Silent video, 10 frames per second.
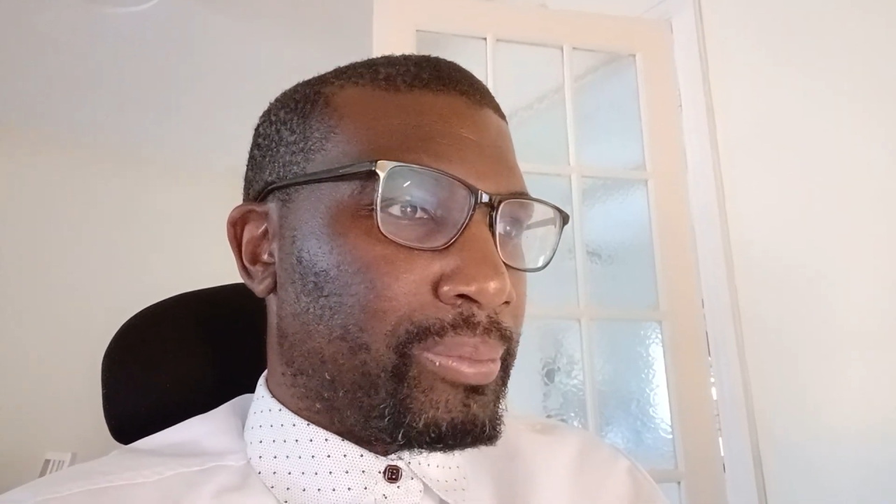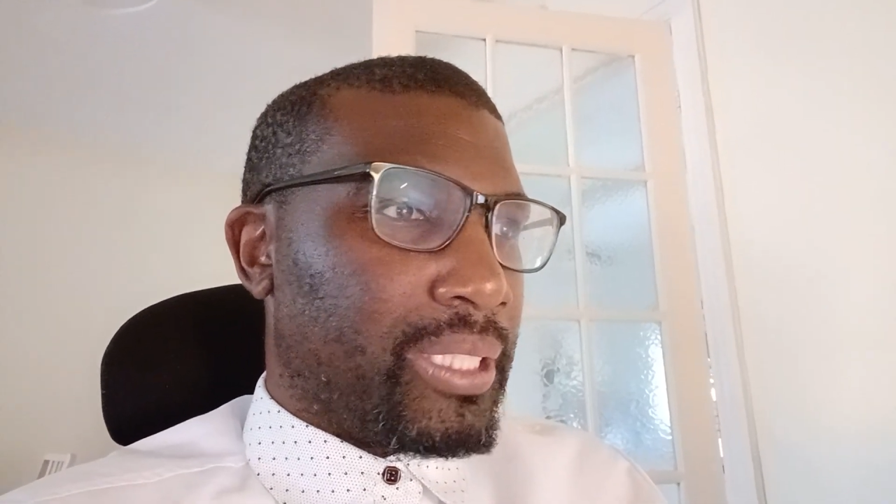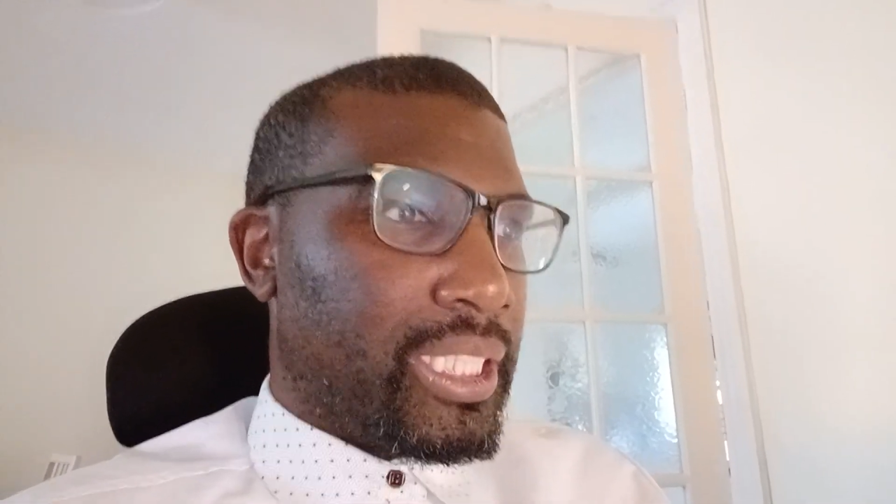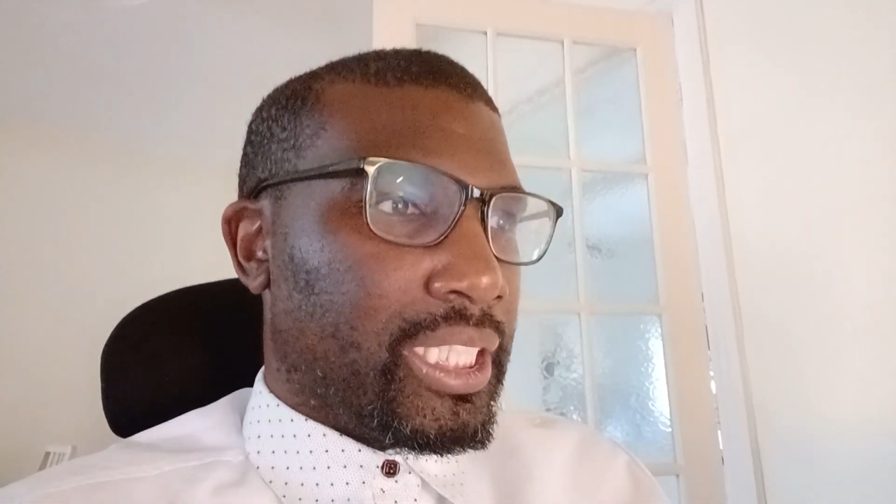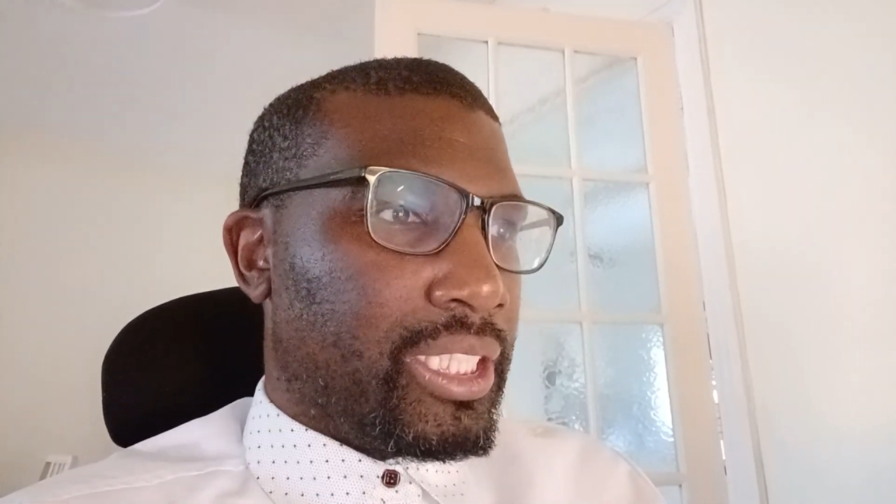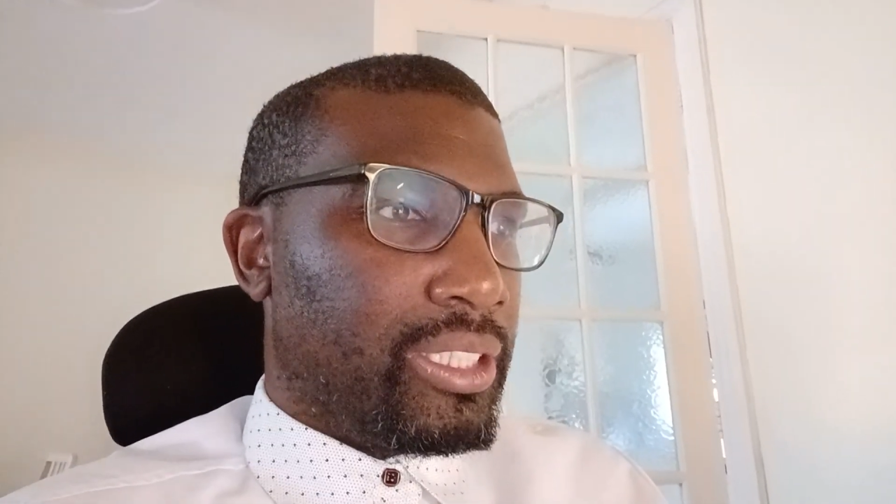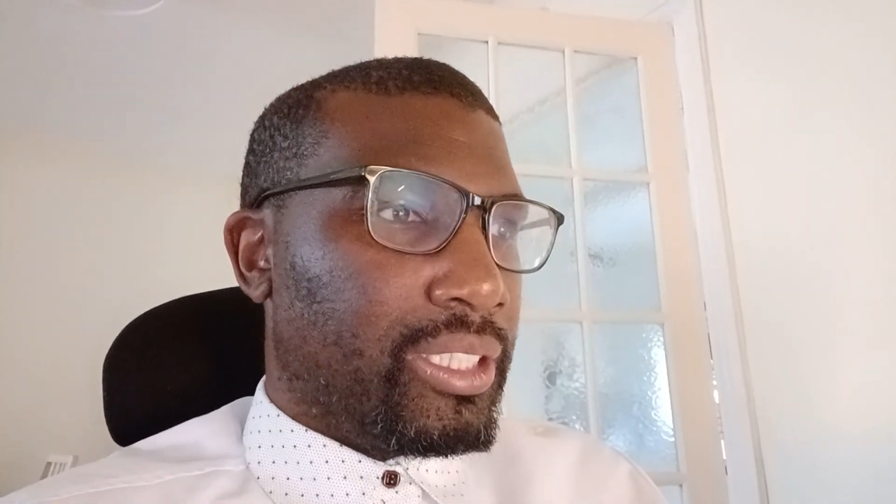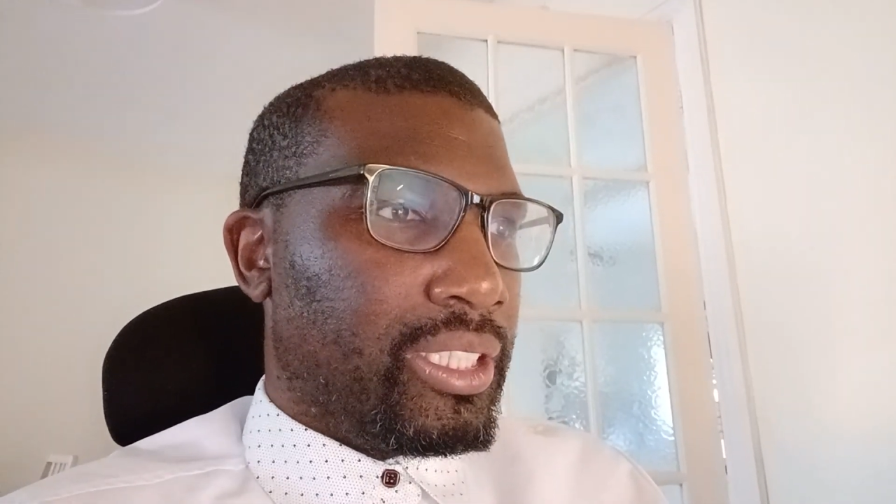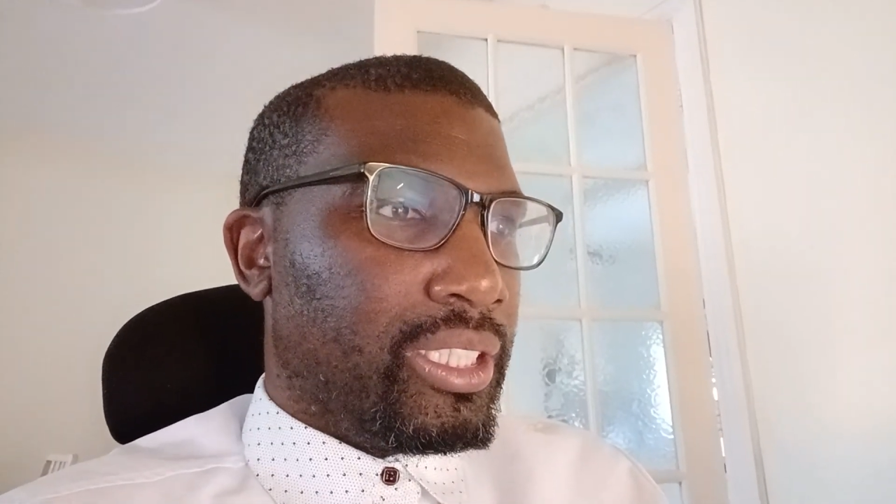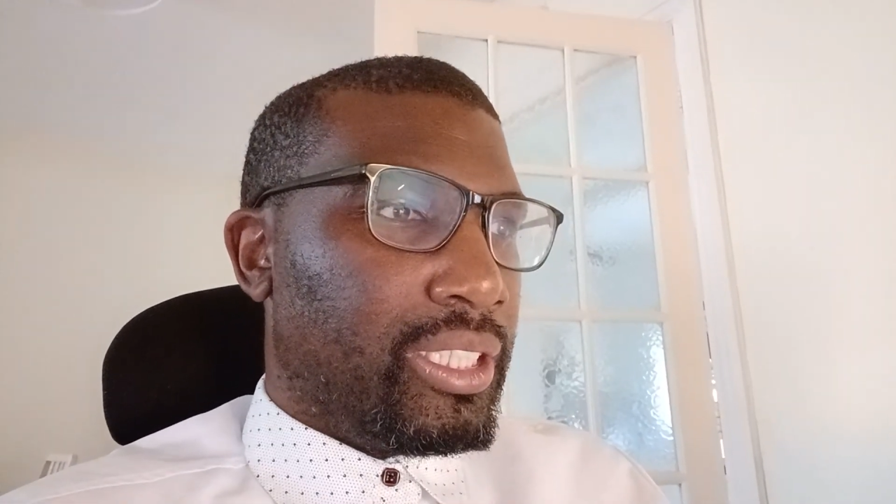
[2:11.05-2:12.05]
League
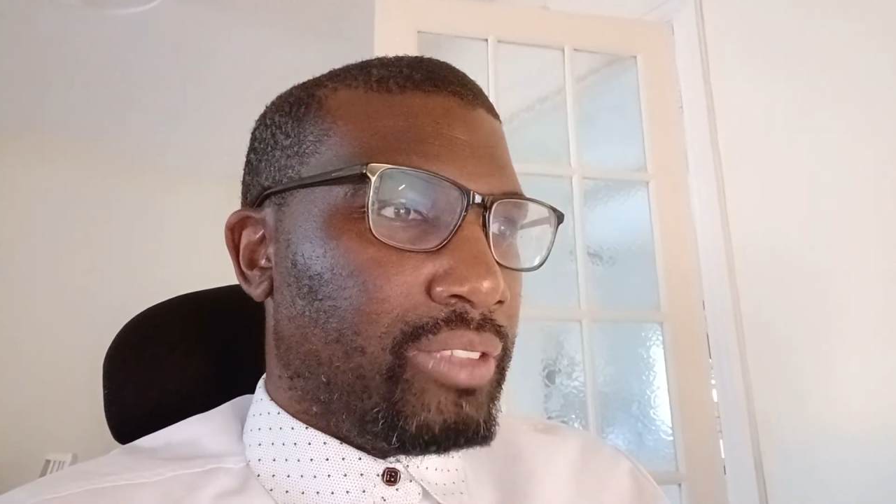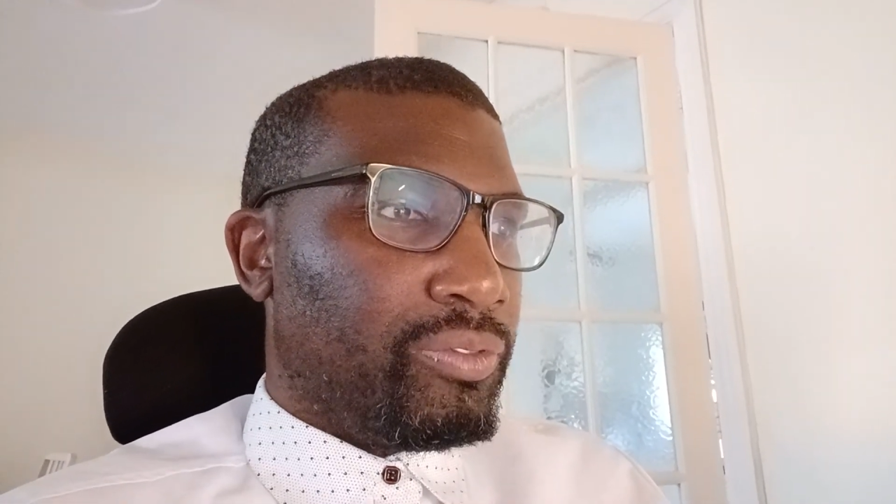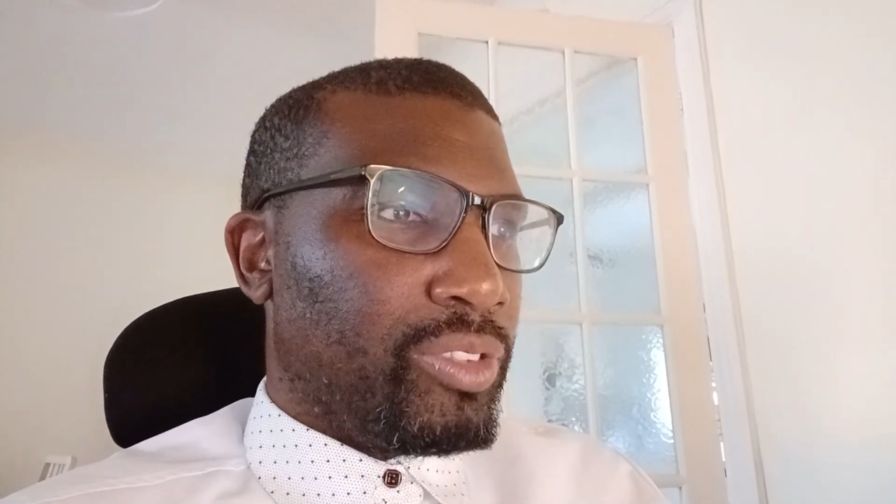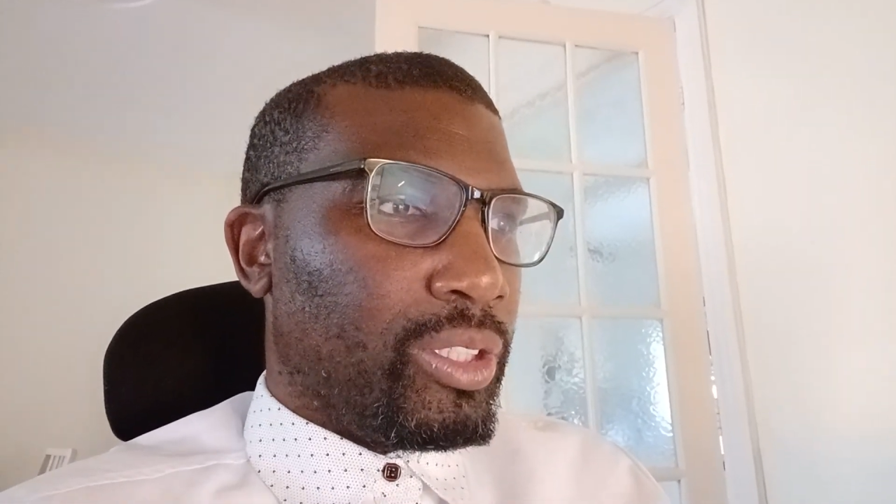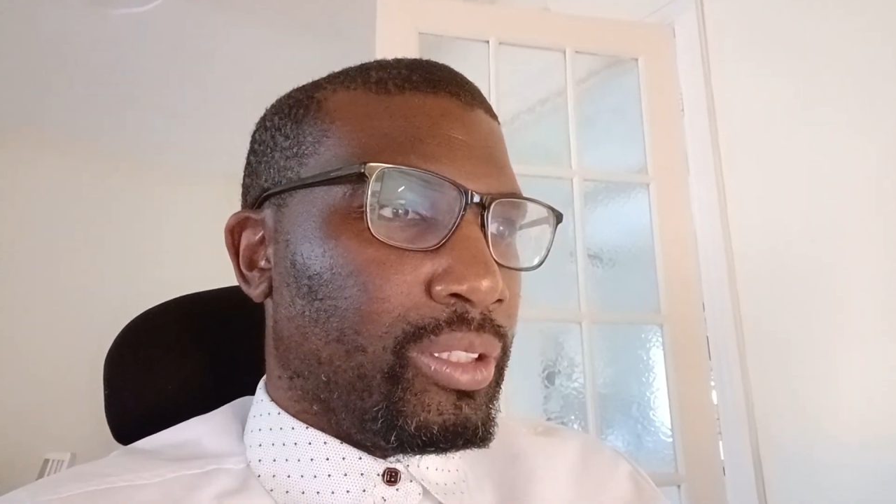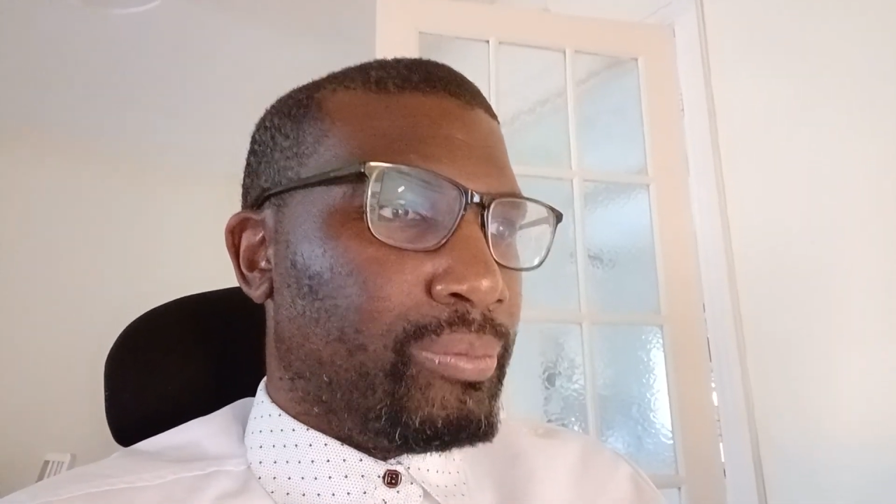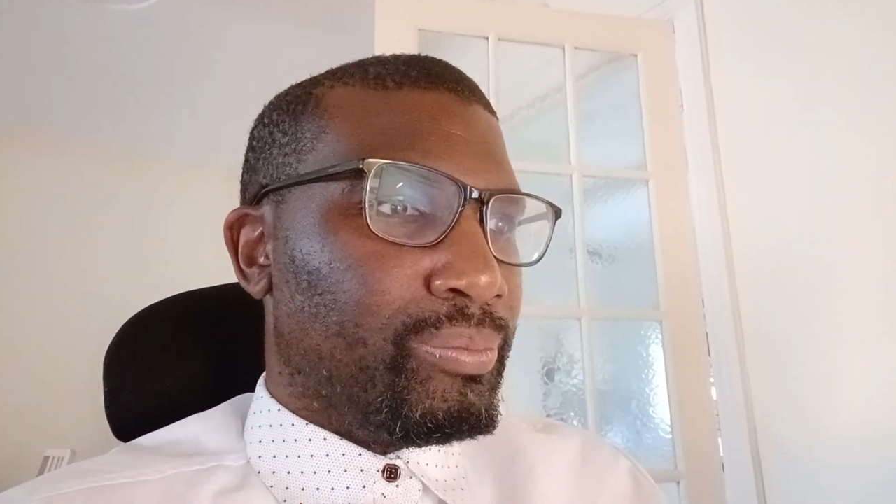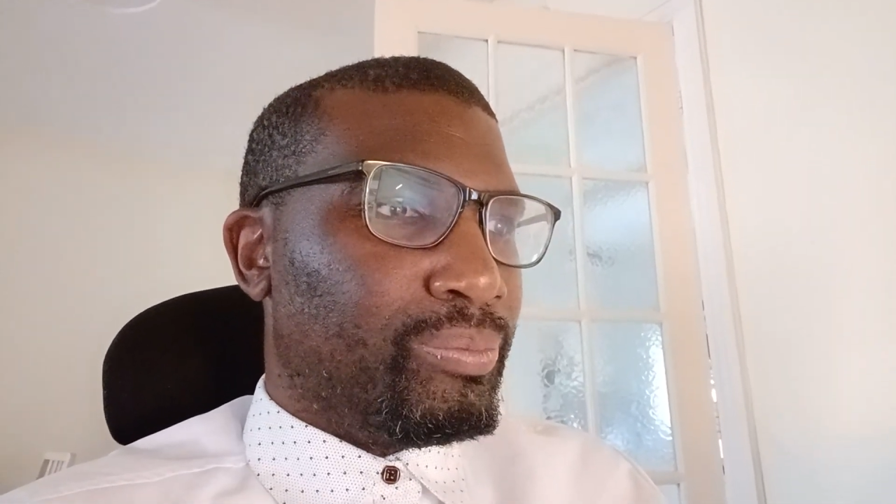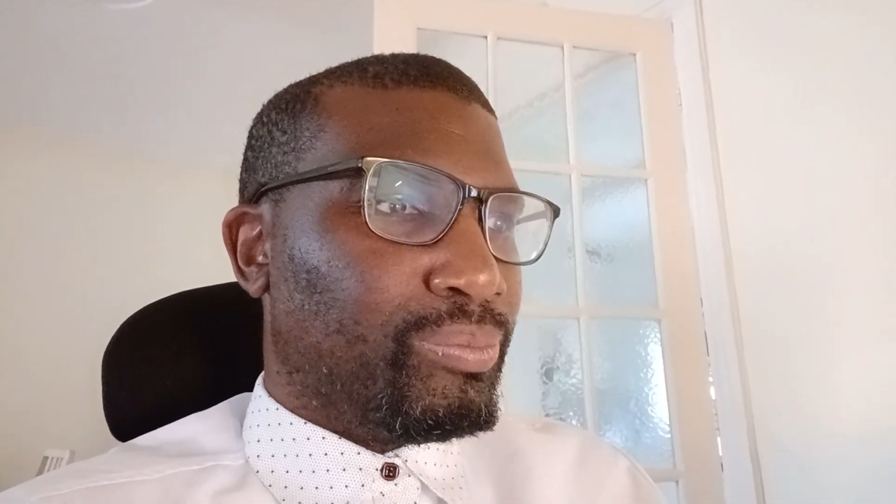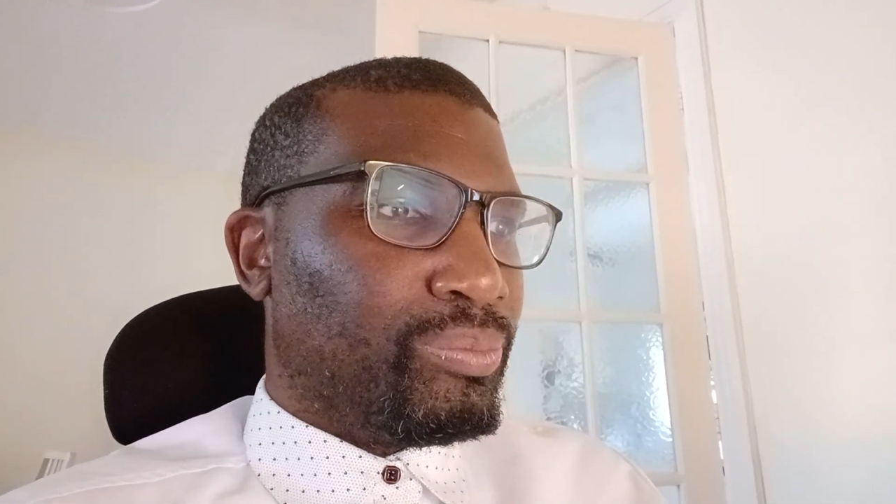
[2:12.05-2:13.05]

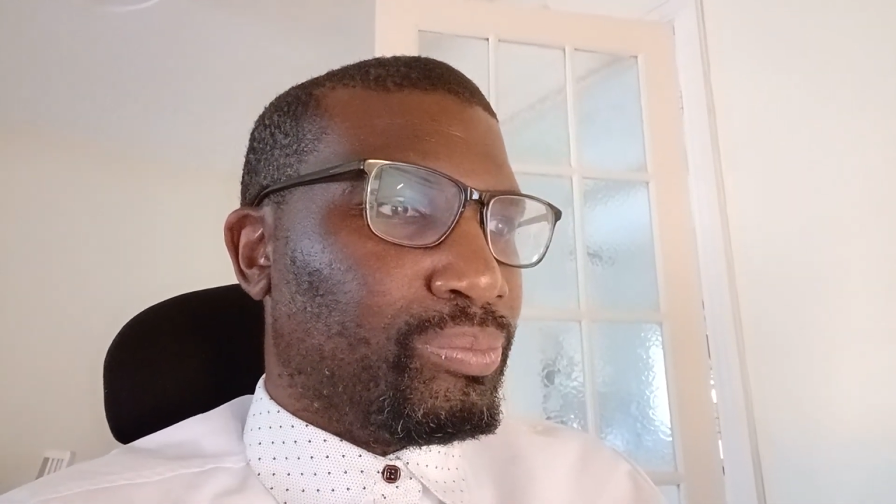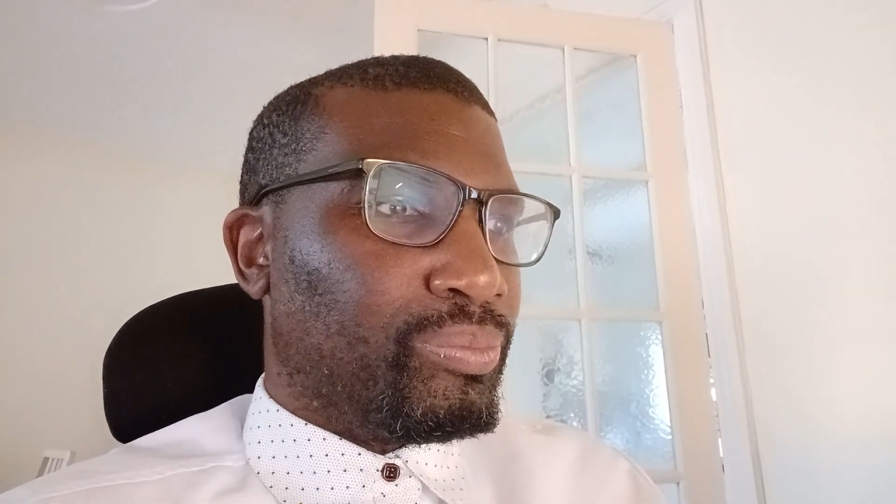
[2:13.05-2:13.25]
from,